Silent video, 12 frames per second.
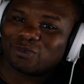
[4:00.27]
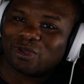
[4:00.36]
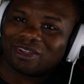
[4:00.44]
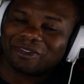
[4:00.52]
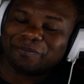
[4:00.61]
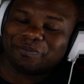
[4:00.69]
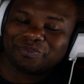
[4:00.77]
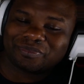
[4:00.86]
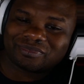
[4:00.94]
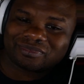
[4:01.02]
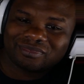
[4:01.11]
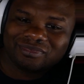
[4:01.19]
of all,
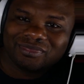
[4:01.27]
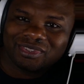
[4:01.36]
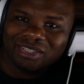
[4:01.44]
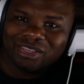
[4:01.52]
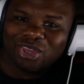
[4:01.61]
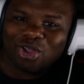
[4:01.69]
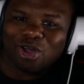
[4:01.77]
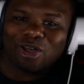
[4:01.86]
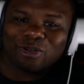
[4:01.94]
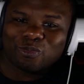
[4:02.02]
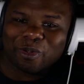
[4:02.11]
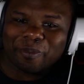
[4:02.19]
they
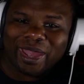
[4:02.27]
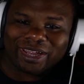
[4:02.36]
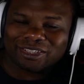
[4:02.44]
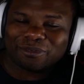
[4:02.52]
all went back